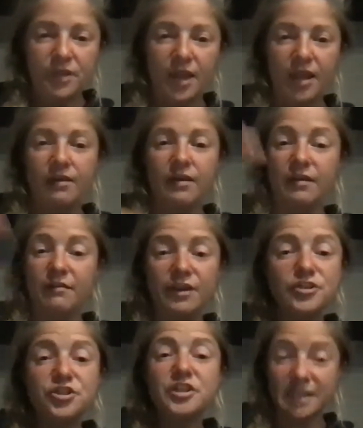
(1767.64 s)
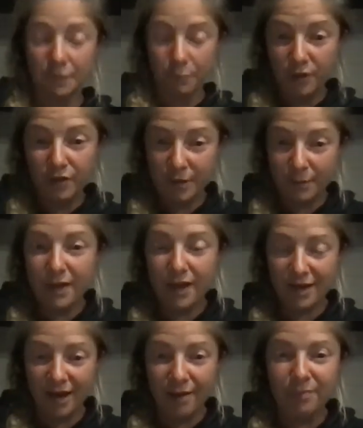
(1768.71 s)
And eventually it will come back
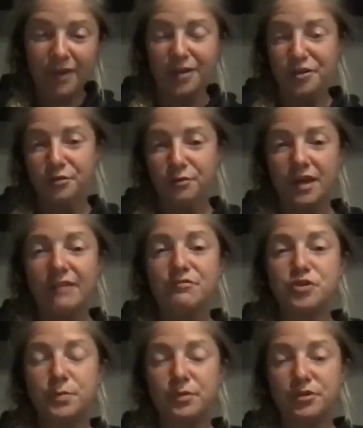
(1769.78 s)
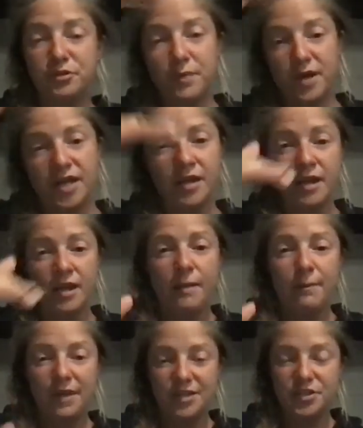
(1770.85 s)
up and you will have tripled your money
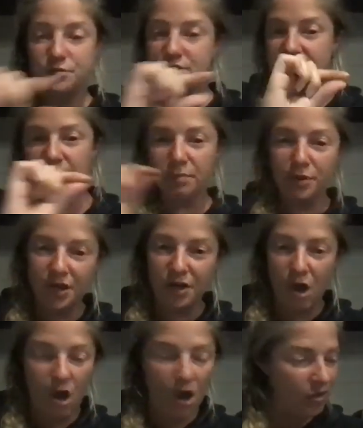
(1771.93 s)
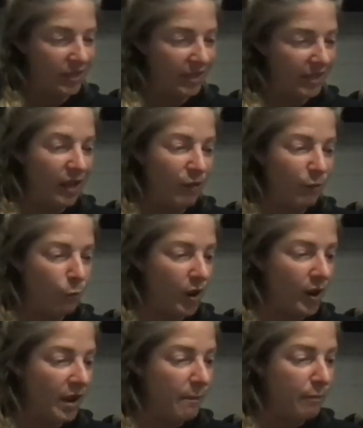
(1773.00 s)
because you didn't put it all in at
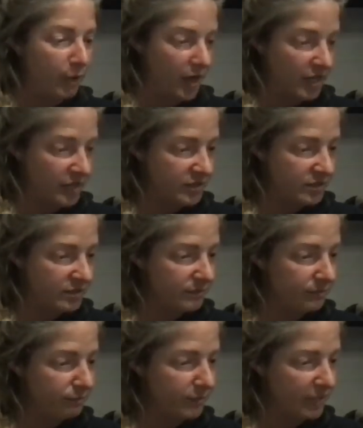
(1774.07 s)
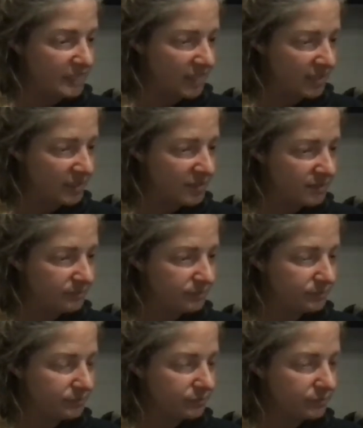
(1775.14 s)
one price. Make sense?
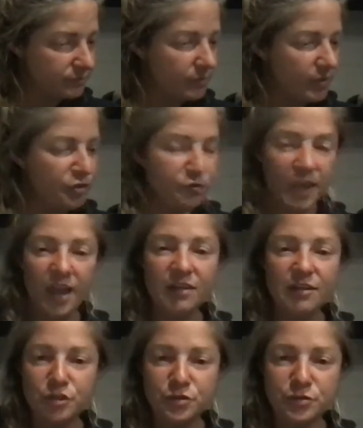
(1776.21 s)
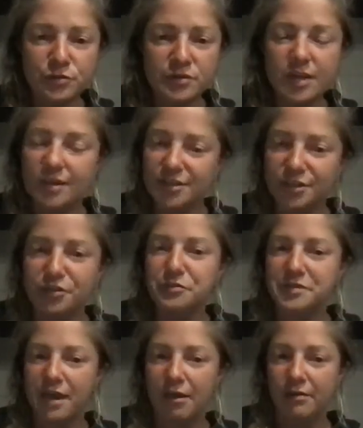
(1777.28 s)
You can't lose until you
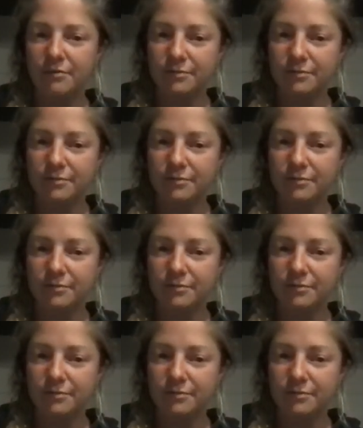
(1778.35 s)
sell,